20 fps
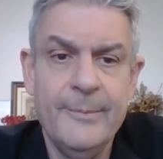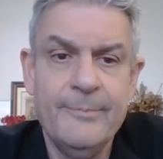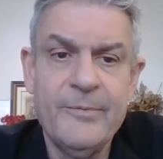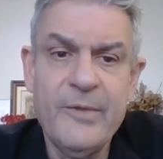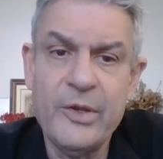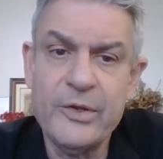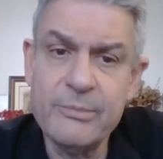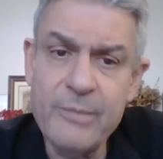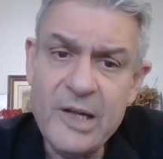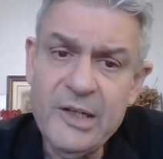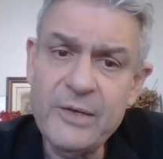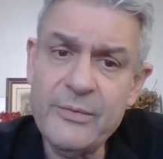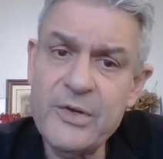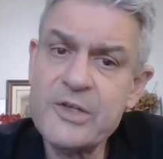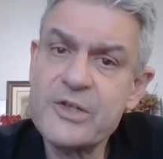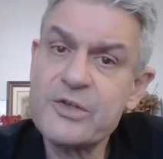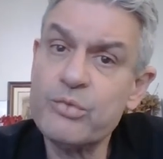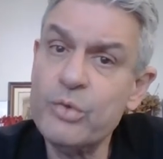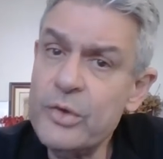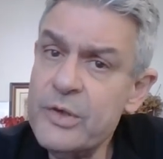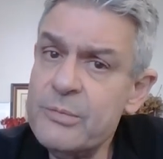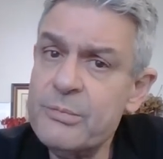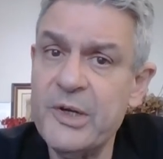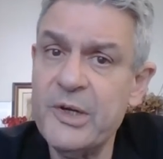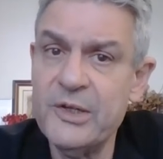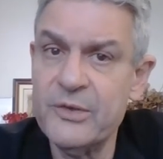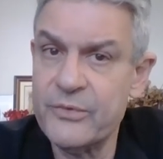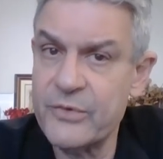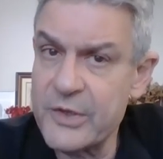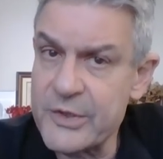Now the metaverse wouldn't
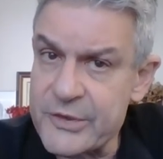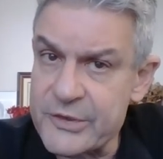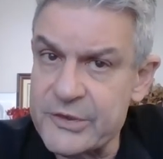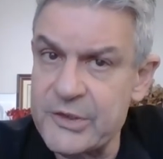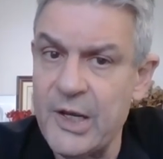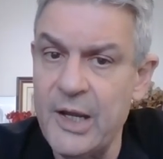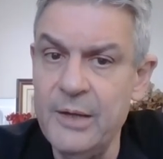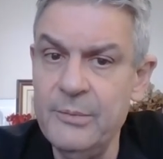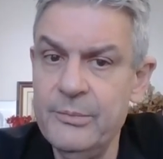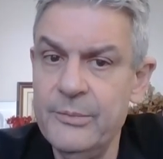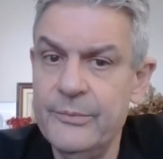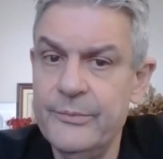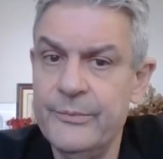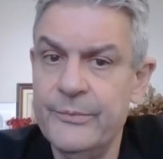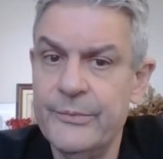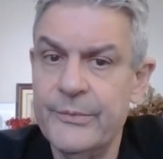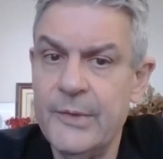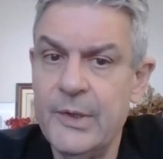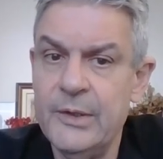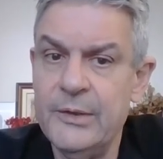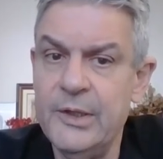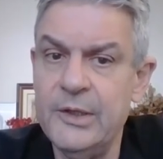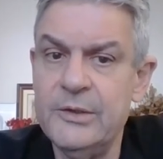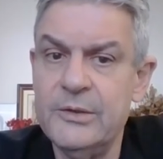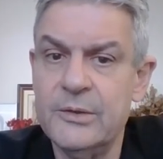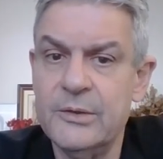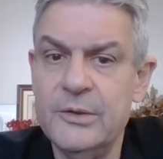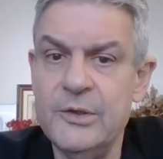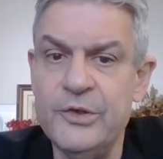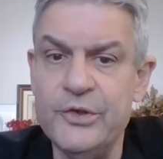be the first time that
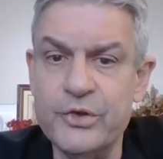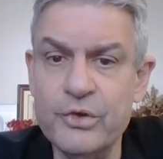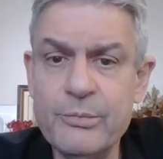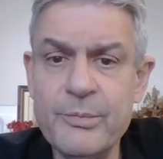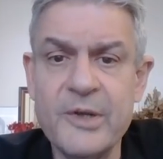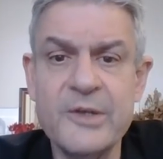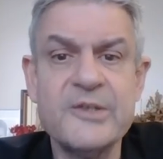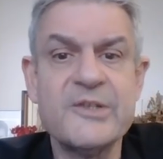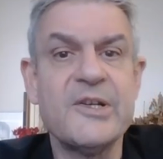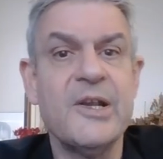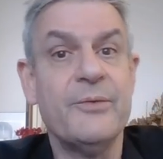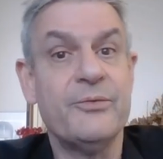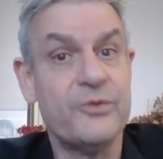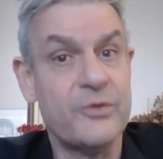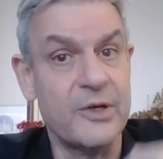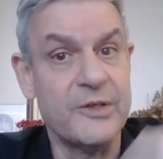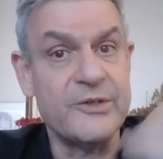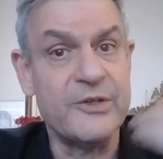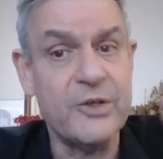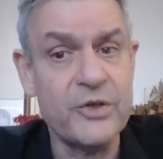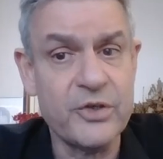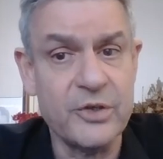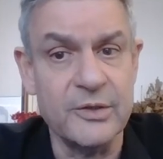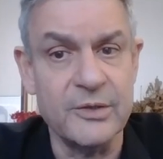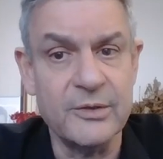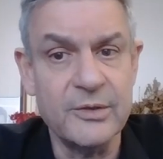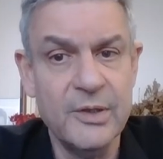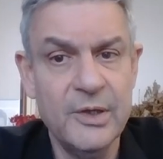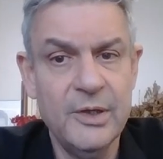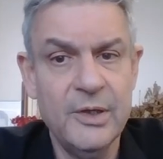humans have
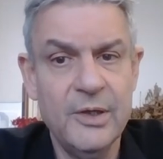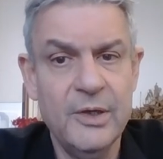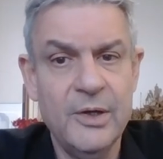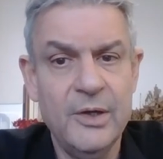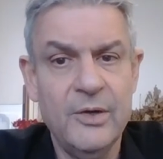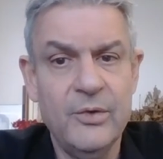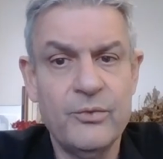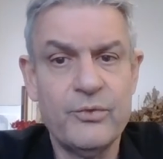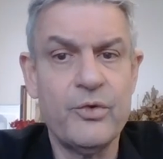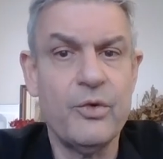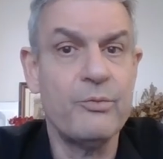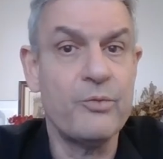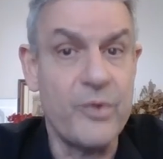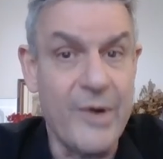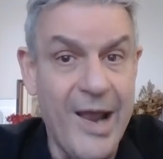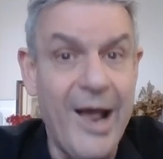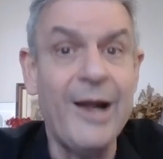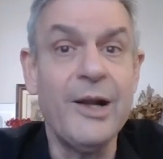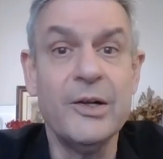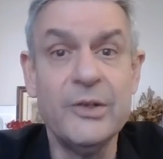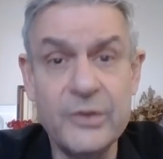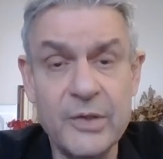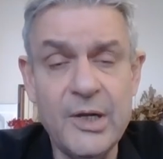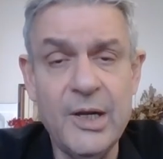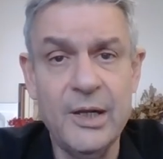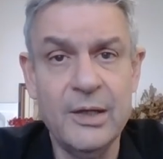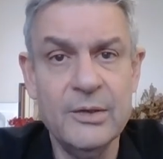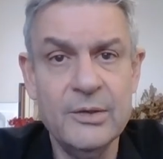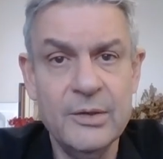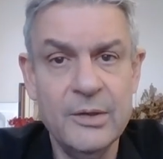transitioned from
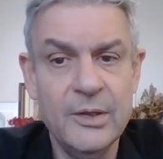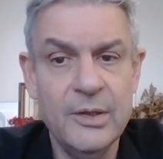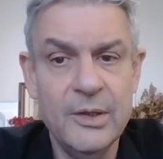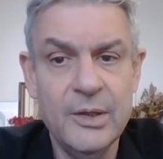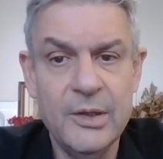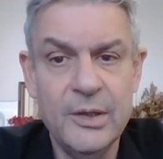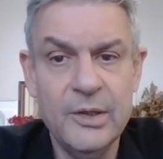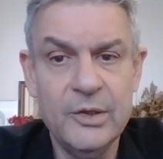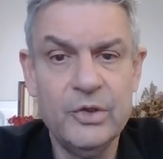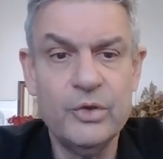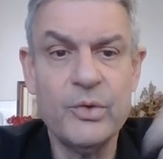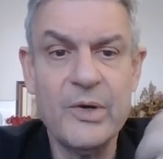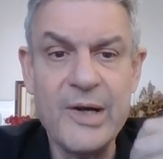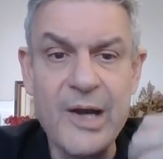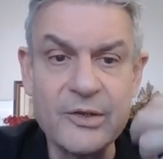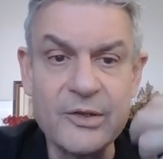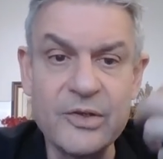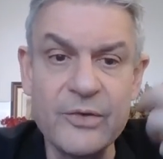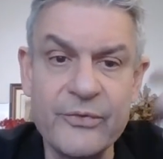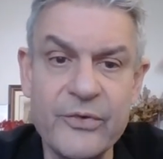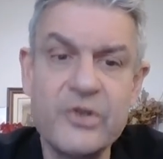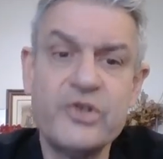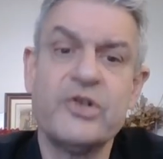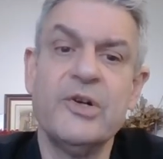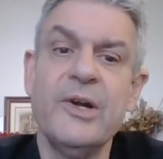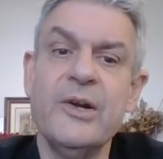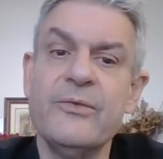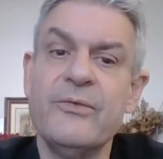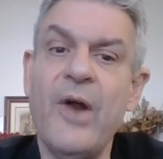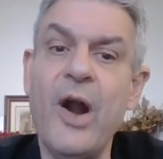reality to an
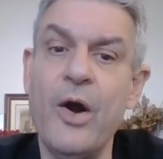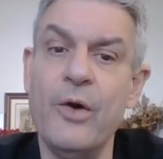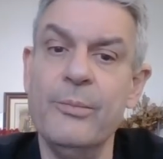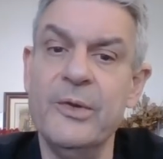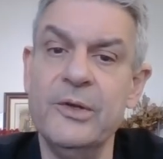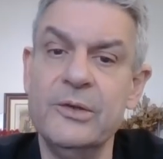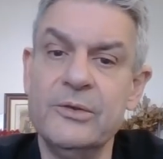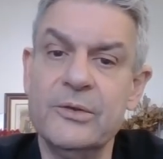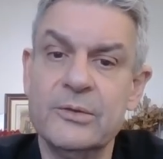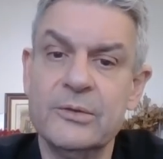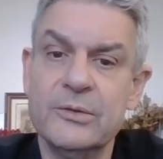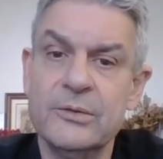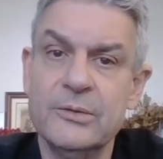artificial environment.